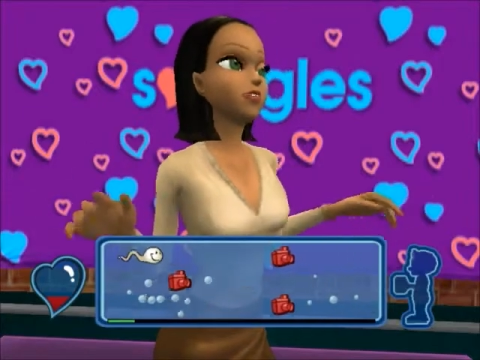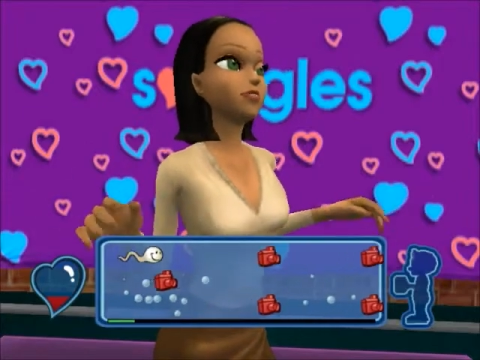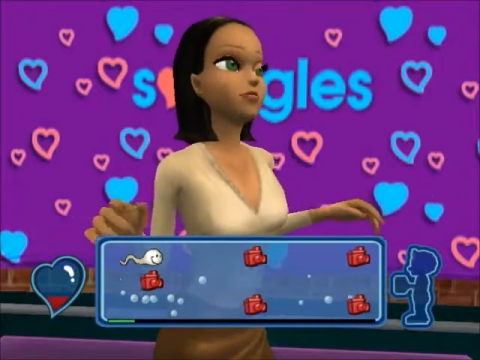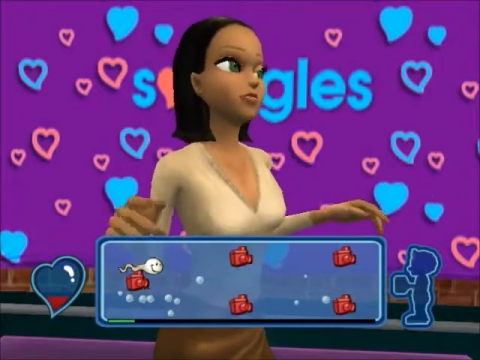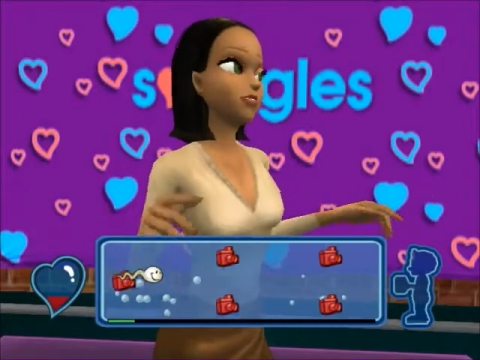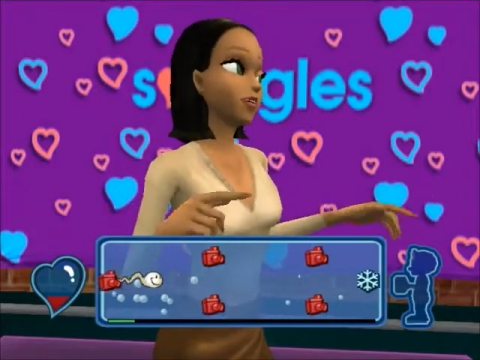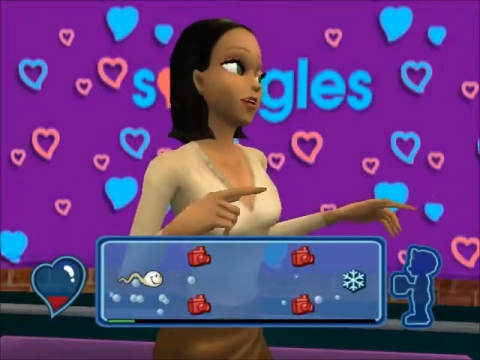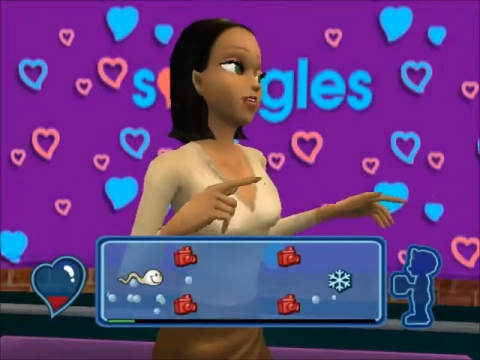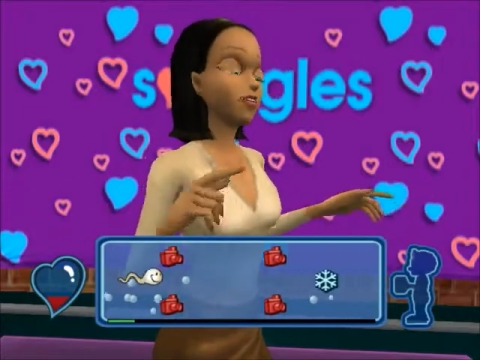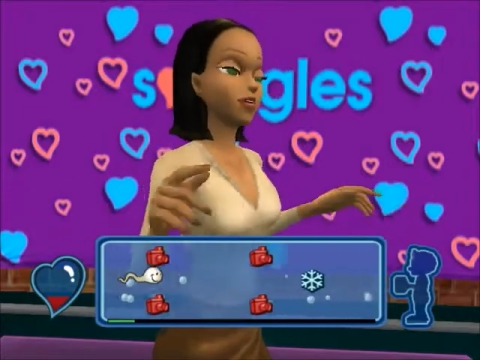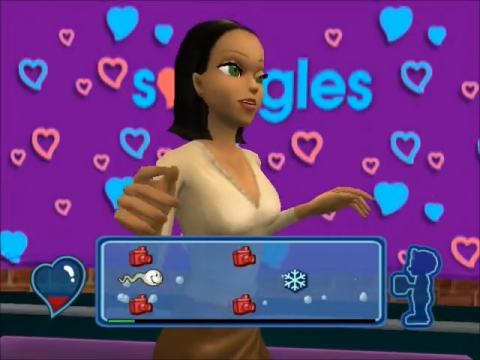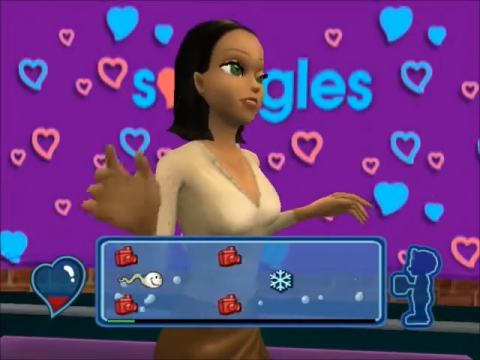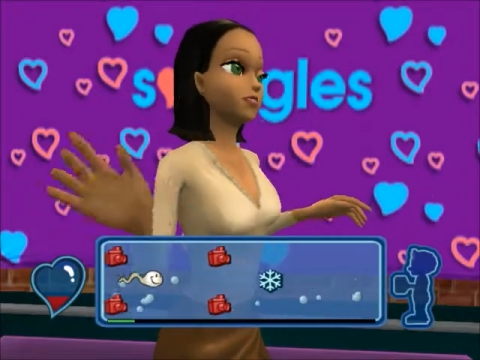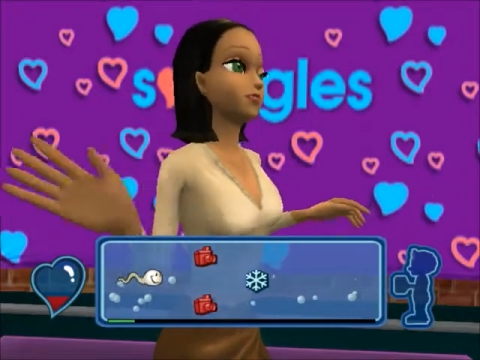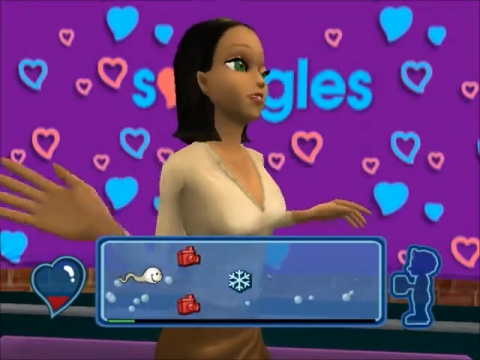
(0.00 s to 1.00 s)
deal.
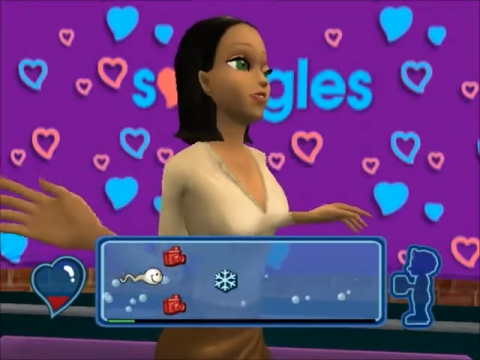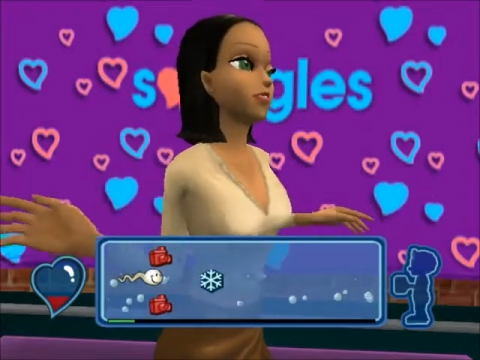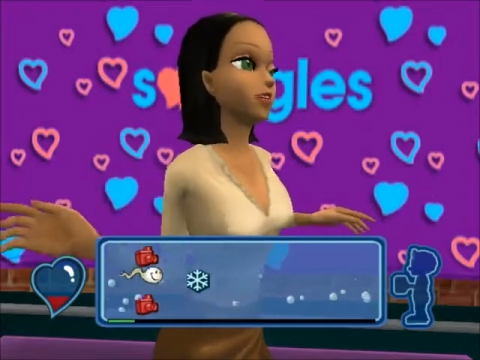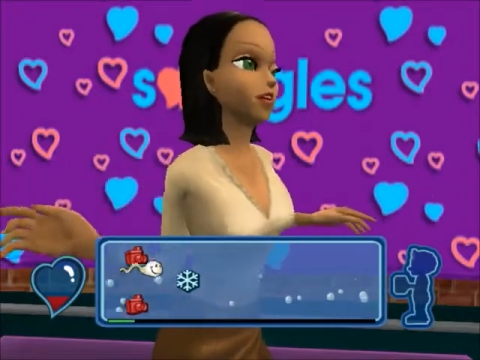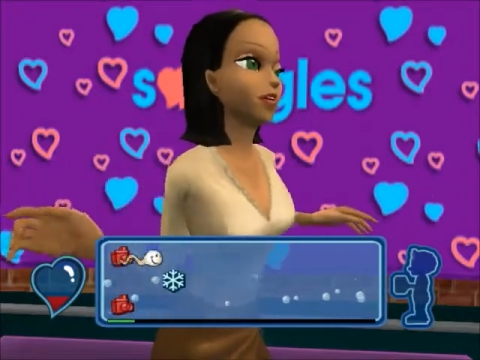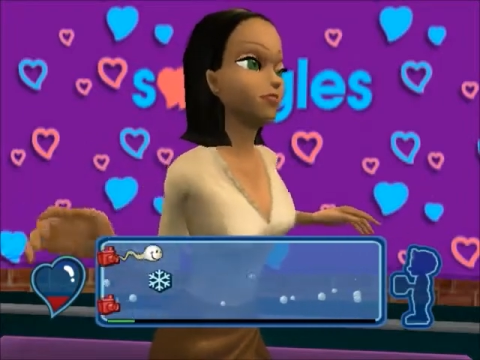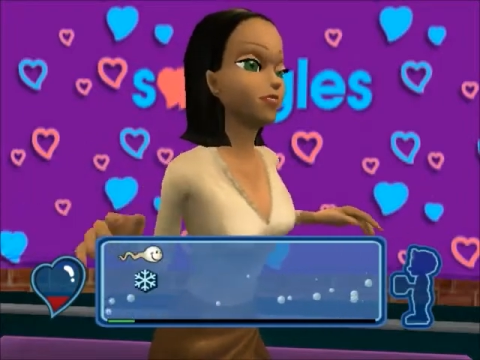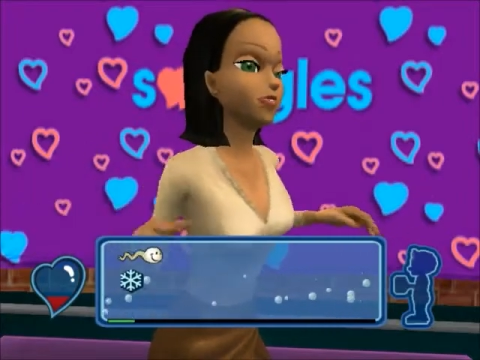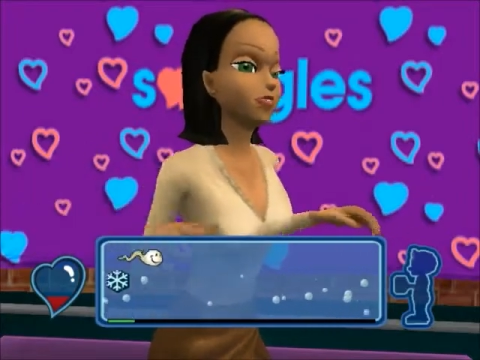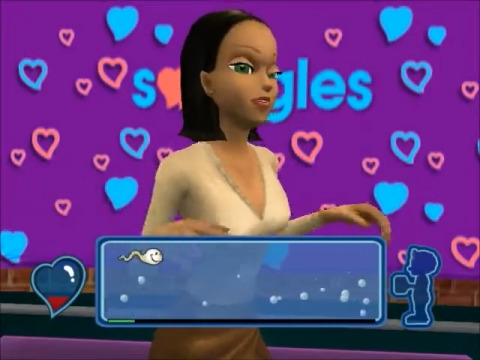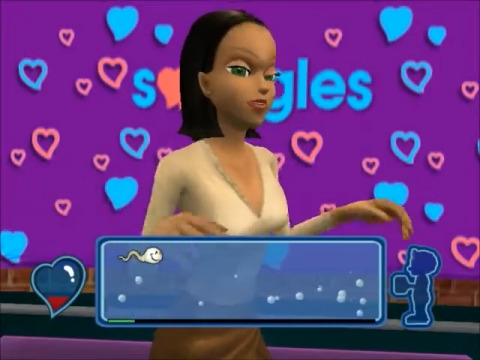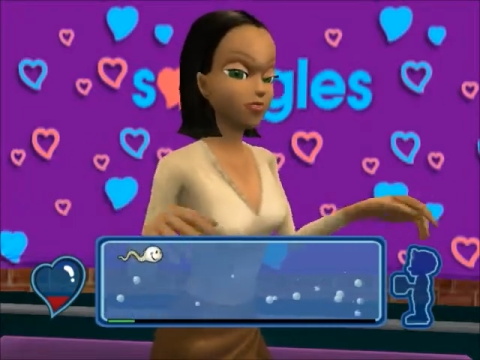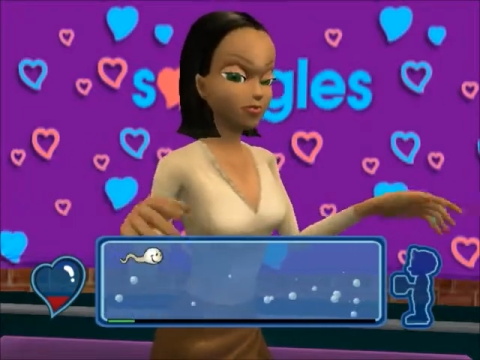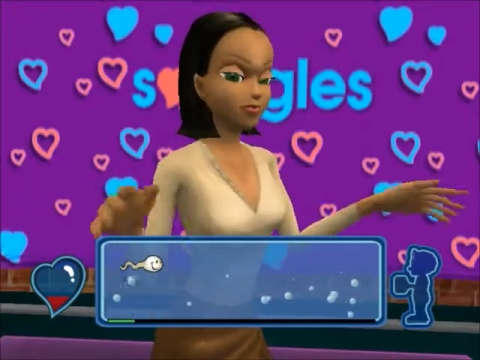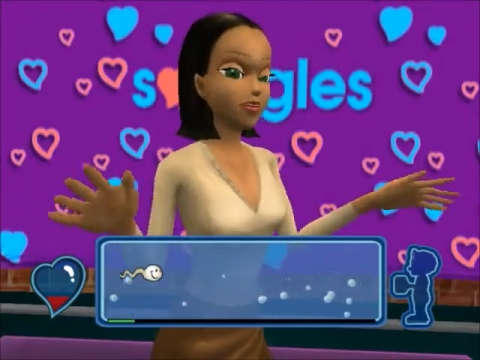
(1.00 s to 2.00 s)
I host a
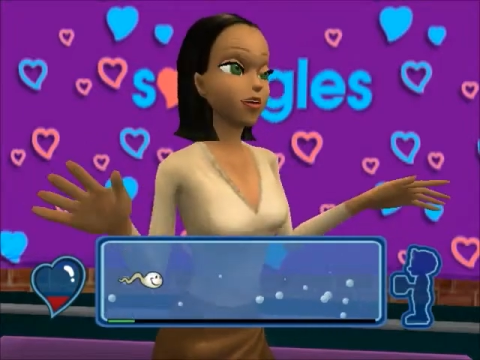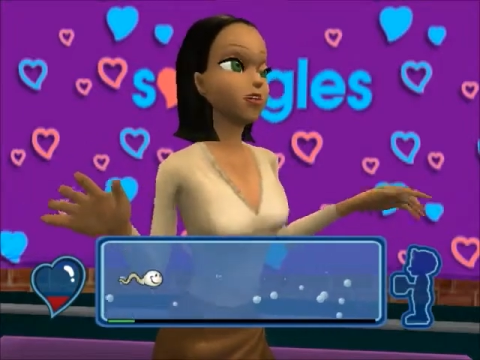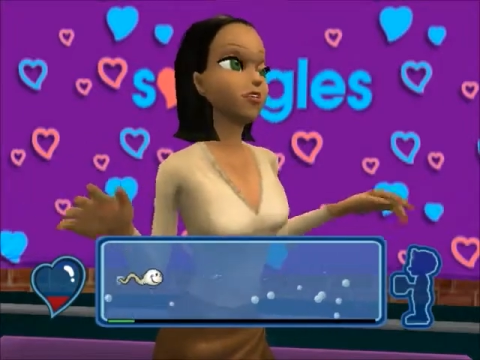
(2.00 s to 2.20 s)
reality